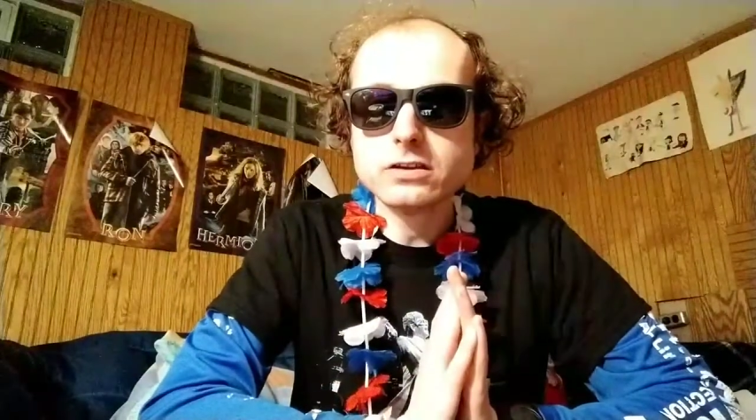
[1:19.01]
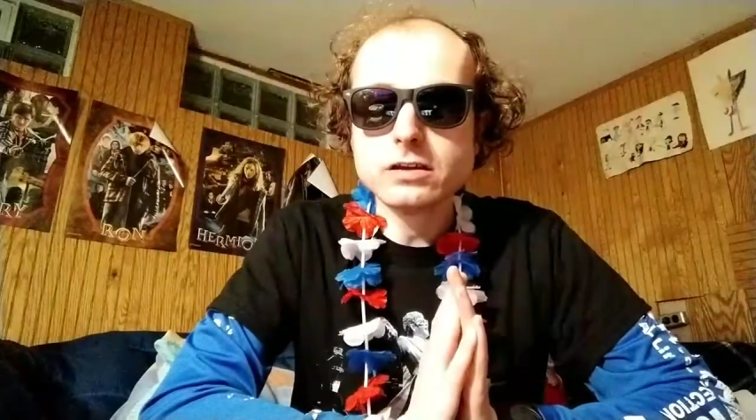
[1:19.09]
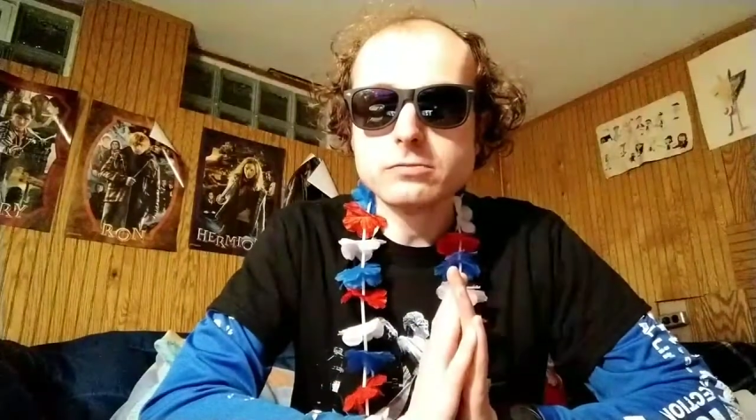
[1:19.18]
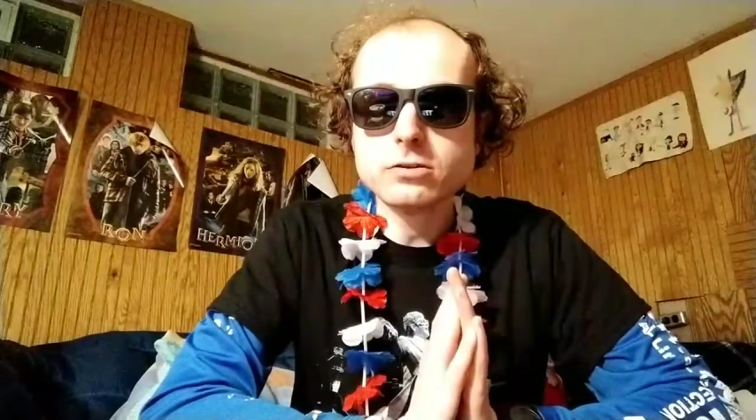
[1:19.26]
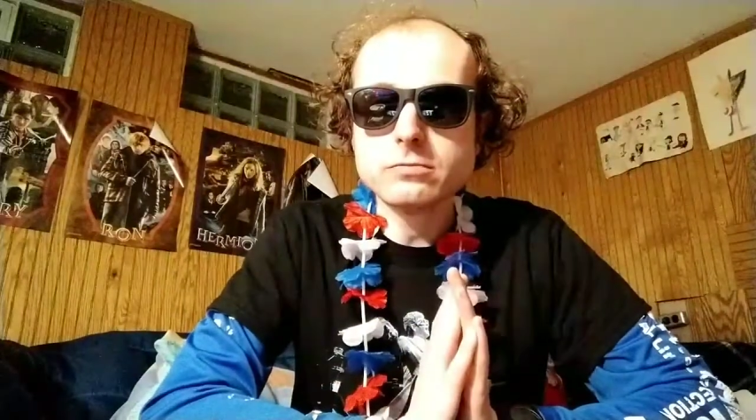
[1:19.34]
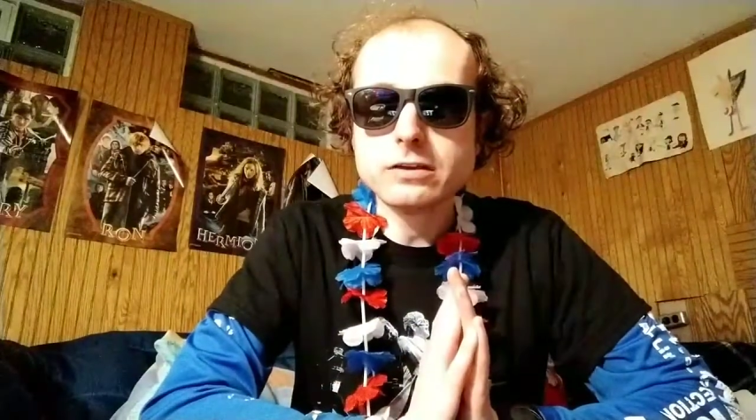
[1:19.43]

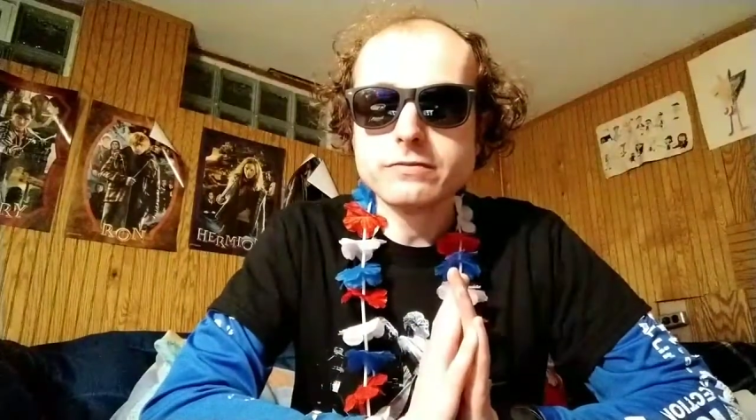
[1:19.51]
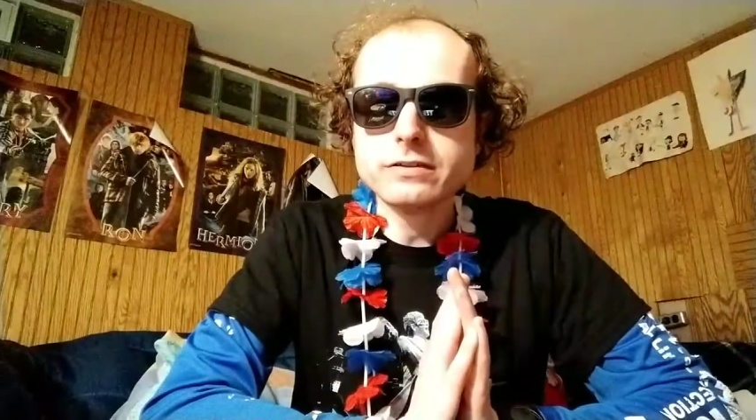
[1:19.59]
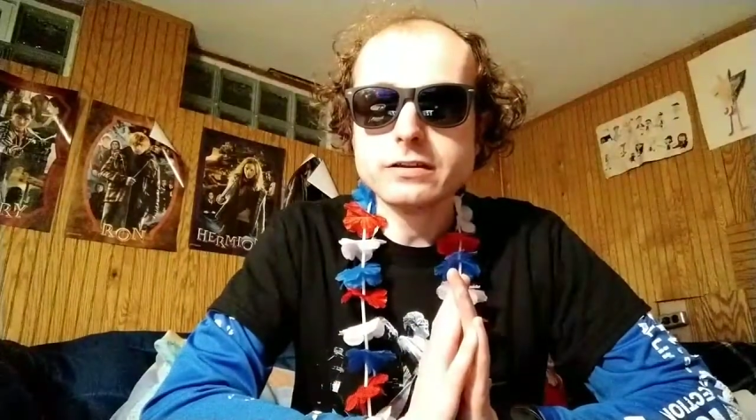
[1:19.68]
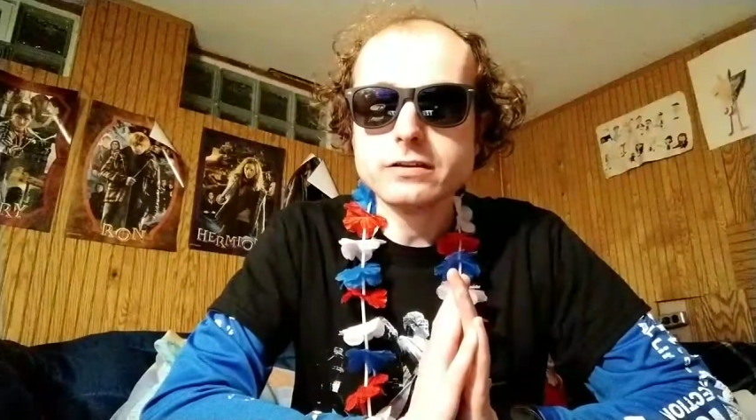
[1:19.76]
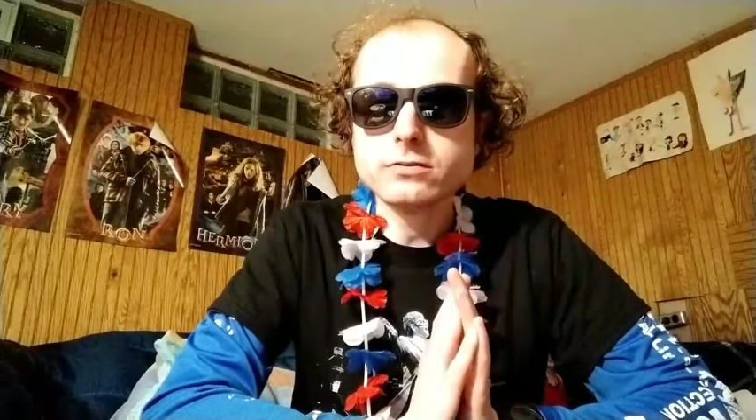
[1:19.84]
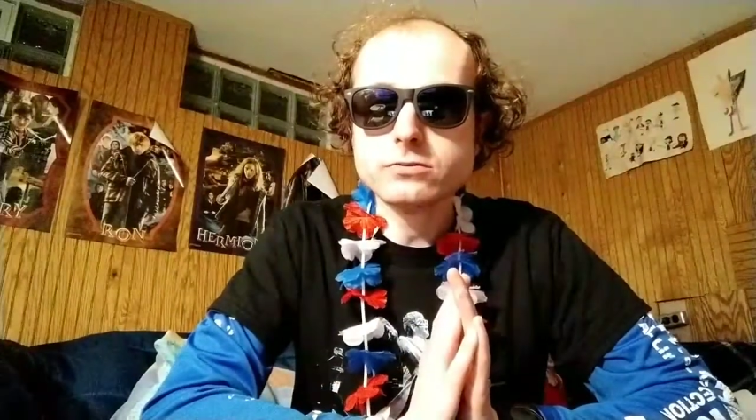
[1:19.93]
upload my
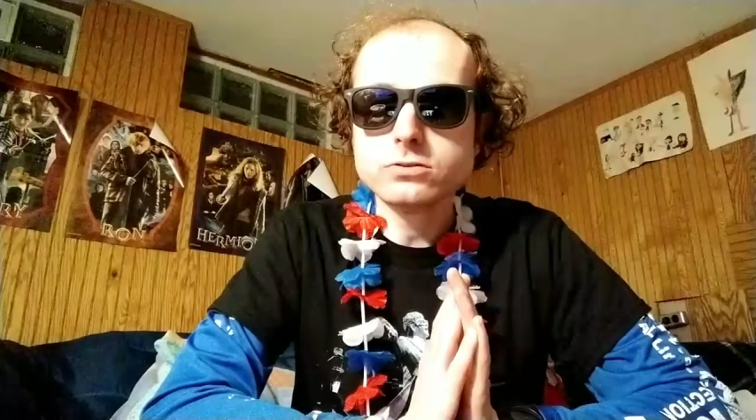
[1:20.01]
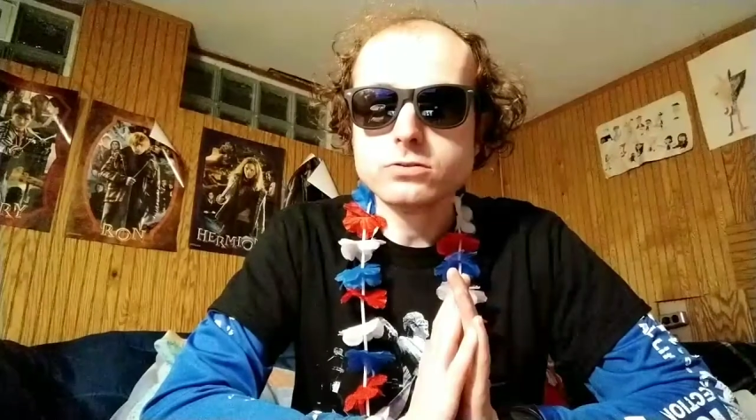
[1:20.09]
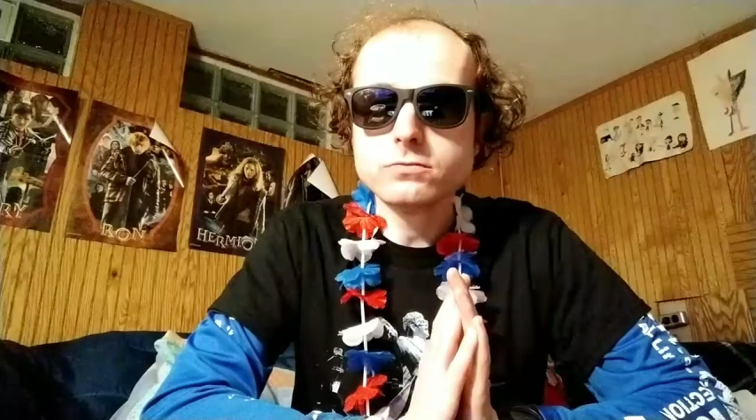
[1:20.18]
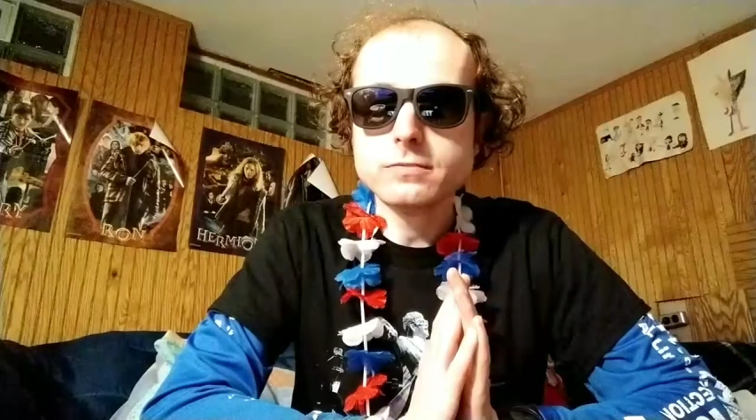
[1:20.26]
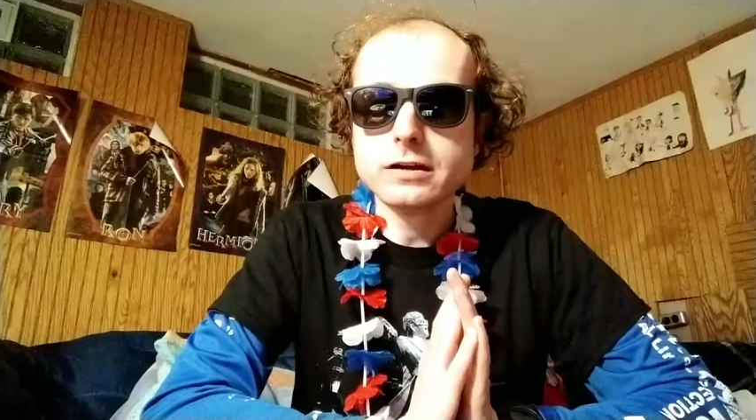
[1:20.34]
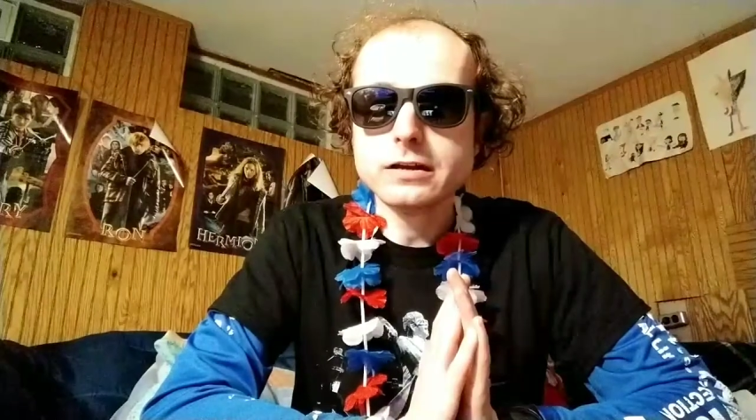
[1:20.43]
videos
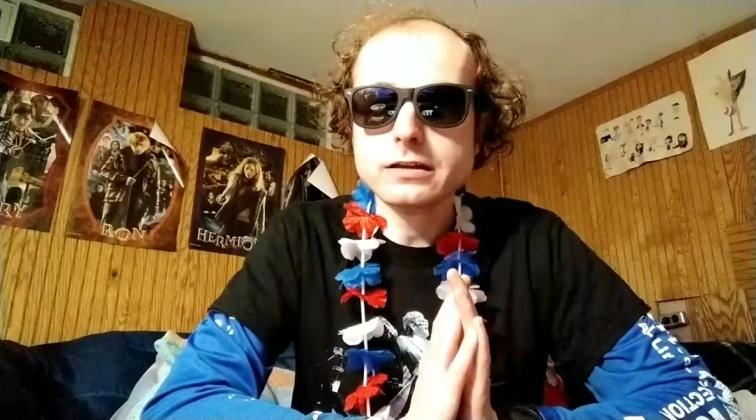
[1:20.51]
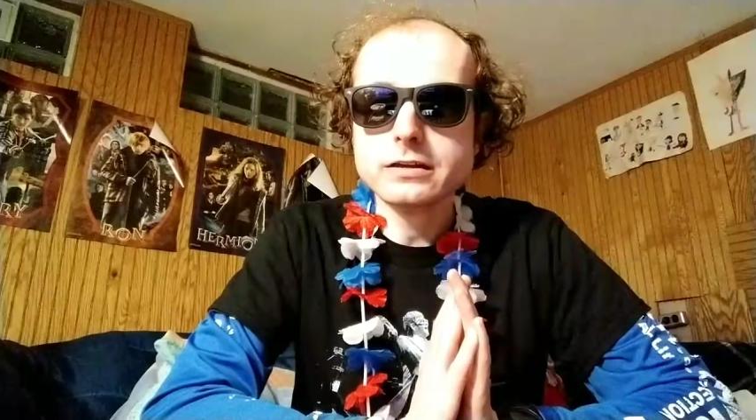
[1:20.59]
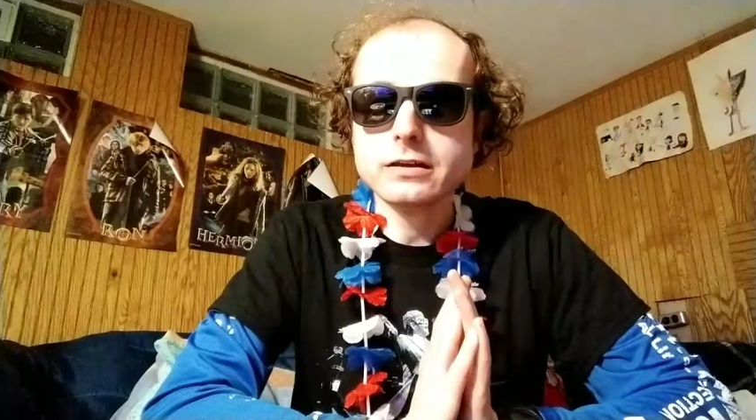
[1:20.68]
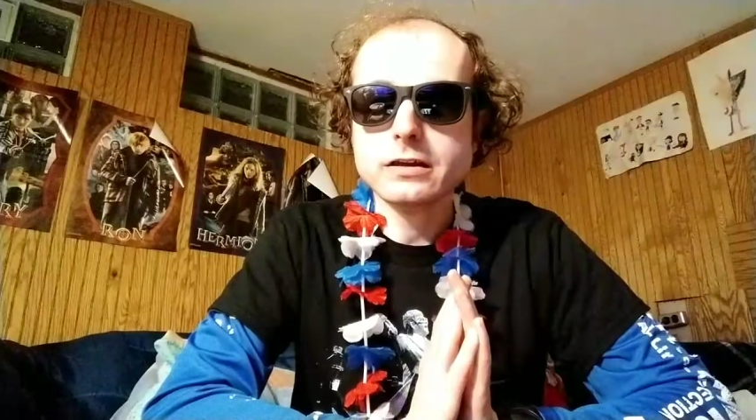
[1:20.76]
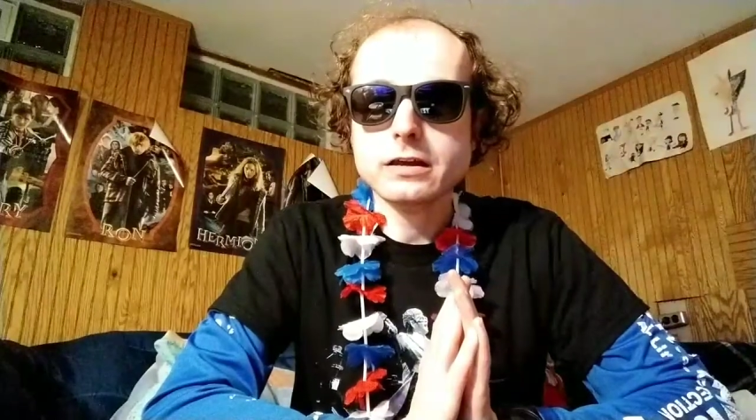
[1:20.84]
through my